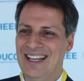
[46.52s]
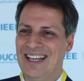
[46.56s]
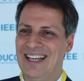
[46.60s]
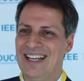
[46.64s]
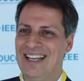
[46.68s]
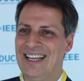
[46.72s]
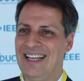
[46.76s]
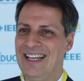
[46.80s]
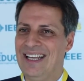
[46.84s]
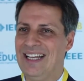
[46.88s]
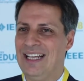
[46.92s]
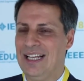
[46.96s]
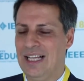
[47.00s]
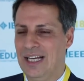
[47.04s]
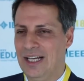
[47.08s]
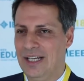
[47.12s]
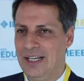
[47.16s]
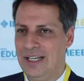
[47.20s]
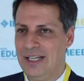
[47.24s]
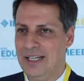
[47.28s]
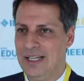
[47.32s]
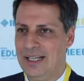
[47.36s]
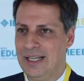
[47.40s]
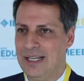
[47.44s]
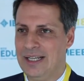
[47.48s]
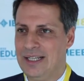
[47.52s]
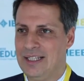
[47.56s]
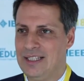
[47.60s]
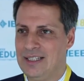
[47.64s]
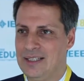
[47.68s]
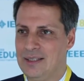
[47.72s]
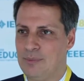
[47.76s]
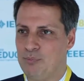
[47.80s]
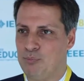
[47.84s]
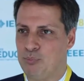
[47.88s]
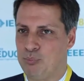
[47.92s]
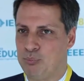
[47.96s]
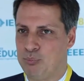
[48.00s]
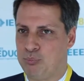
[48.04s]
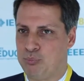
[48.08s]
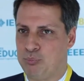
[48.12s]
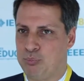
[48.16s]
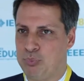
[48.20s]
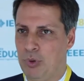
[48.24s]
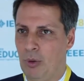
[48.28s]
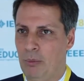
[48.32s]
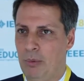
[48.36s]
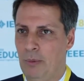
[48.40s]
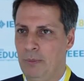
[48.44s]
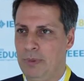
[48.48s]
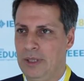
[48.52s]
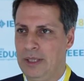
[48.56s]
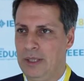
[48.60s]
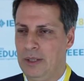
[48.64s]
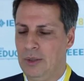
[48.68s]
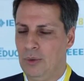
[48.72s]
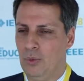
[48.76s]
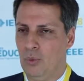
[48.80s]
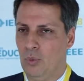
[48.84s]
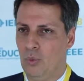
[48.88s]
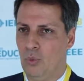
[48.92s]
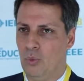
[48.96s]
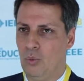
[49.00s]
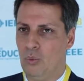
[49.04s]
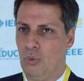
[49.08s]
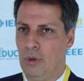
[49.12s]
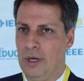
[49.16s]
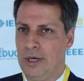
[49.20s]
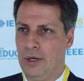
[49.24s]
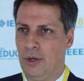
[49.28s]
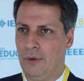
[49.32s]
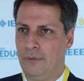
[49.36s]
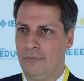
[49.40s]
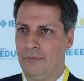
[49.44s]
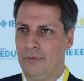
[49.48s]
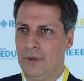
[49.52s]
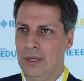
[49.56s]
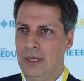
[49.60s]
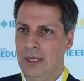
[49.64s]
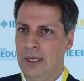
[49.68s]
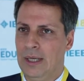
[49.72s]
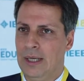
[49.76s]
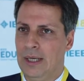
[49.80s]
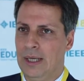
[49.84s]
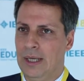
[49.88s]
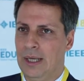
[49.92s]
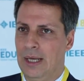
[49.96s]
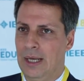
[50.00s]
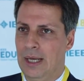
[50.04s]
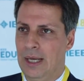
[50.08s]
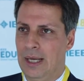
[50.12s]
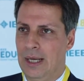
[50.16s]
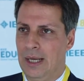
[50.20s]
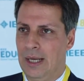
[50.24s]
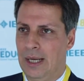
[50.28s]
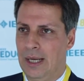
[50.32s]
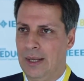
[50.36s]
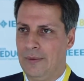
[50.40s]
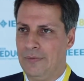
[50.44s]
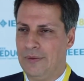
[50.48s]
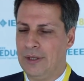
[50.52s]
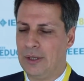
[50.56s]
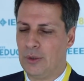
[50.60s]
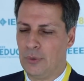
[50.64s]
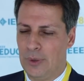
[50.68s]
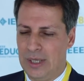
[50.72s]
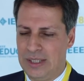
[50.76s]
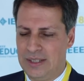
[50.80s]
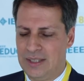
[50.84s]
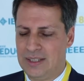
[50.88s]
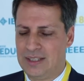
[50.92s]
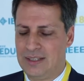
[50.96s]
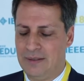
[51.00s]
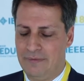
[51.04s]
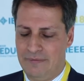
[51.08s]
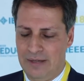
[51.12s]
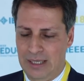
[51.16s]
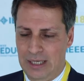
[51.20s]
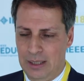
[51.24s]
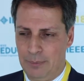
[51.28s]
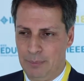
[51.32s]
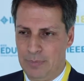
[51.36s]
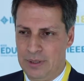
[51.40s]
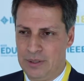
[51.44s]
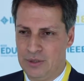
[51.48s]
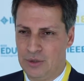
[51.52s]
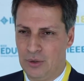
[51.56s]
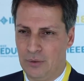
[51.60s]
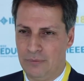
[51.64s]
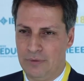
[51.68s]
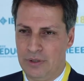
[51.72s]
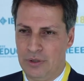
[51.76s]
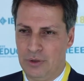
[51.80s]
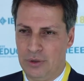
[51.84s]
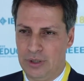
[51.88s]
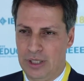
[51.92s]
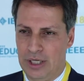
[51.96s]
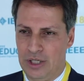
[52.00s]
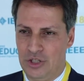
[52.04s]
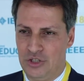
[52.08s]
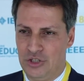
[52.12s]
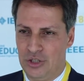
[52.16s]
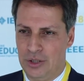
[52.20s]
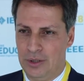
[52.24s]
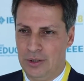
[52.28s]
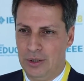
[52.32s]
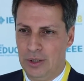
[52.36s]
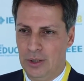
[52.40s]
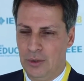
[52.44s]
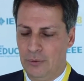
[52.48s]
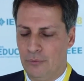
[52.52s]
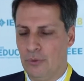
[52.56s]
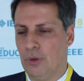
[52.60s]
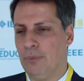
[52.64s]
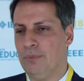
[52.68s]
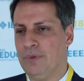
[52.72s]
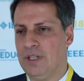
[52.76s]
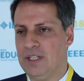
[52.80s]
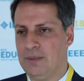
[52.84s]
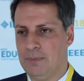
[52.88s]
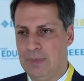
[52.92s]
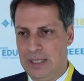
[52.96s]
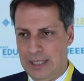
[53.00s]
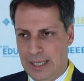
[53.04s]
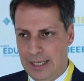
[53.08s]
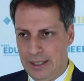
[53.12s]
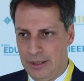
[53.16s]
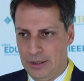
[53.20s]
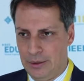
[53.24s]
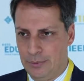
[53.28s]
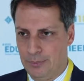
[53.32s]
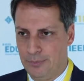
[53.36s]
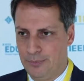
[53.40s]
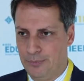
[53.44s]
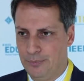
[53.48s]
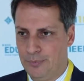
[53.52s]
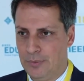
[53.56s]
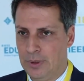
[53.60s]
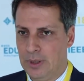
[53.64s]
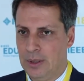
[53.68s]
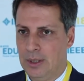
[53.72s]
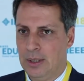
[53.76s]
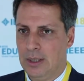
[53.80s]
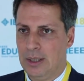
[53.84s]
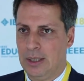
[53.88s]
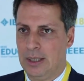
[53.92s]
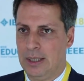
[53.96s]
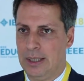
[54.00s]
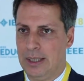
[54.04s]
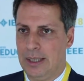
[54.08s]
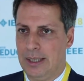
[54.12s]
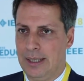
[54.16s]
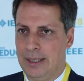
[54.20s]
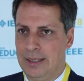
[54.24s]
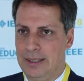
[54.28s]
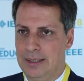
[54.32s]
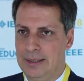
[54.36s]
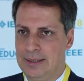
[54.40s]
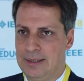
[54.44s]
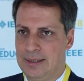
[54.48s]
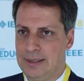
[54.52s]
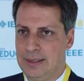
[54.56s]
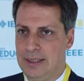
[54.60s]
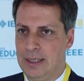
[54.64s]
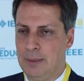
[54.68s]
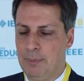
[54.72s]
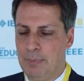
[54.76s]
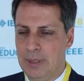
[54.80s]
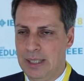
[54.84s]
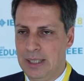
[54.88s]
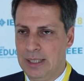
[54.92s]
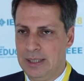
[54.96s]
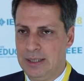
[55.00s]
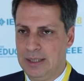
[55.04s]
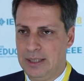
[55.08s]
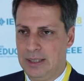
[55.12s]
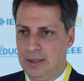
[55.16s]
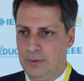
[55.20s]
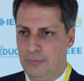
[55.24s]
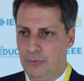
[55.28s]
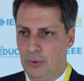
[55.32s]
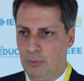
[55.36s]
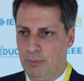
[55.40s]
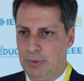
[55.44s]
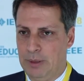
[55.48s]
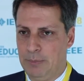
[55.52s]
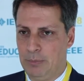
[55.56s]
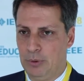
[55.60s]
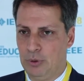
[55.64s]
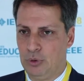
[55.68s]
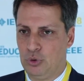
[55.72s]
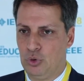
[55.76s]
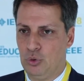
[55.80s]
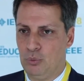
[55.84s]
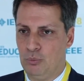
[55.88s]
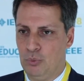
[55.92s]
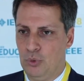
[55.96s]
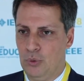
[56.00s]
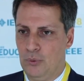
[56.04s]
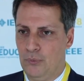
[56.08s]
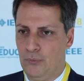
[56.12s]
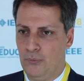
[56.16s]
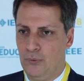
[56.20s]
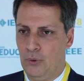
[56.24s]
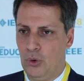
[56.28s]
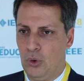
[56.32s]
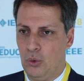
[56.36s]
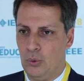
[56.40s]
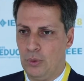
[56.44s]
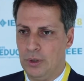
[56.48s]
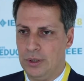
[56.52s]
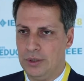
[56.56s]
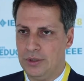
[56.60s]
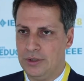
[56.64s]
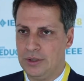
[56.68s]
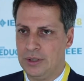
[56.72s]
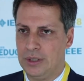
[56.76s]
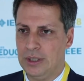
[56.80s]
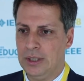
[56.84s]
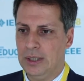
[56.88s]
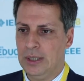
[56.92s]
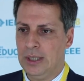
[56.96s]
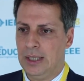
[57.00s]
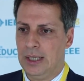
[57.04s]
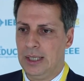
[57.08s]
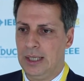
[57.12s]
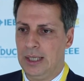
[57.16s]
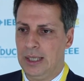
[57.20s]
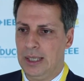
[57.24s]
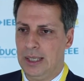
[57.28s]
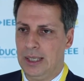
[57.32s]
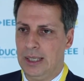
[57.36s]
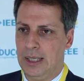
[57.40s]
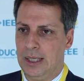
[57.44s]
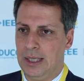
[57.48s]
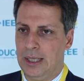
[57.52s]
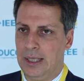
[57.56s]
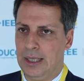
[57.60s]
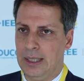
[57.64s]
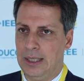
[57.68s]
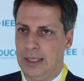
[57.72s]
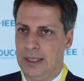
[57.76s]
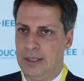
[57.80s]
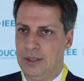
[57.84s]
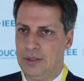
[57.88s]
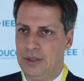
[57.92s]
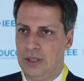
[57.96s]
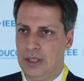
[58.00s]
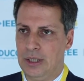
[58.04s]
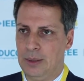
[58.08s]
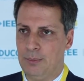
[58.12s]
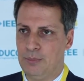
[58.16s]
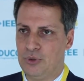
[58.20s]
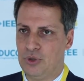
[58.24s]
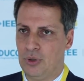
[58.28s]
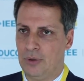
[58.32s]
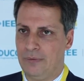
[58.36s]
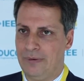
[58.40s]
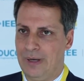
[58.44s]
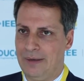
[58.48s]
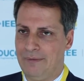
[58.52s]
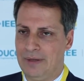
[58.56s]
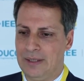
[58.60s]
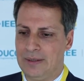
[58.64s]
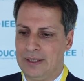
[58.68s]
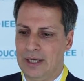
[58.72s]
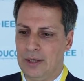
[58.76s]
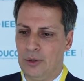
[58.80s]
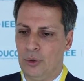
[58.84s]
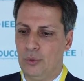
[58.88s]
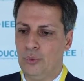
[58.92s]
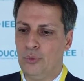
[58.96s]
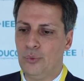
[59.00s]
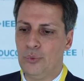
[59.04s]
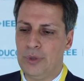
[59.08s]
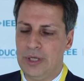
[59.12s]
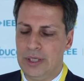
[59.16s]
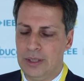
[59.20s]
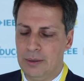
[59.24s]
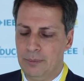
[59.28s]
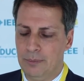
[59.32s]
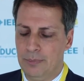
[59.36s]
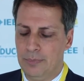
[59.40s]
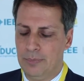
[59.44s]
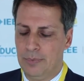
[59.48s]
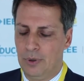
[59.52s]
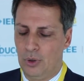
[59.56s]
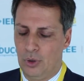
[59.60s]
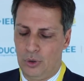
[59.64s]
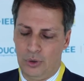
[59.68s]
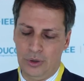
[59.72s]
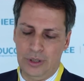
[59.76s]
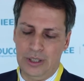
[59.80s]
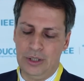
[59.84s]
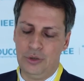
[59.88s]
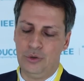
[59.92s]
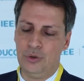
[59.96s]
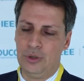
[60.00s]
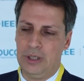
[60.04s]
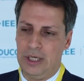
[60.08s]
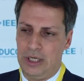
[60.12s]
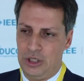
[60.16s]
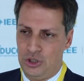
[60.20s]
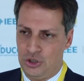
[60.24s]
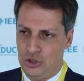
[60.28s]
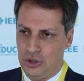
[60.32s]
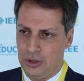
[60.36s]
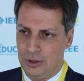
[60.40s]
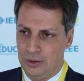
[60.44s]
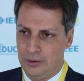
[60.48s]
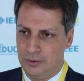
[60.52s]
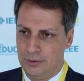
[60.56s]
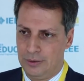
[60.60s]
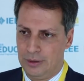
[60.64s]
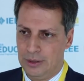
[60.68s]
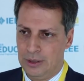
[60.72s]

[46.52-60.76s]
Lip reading: E-learning is probably one of the greatest developments of education from this millennium. And it's the ability for people to move forward in terms of having their own rhythm on education.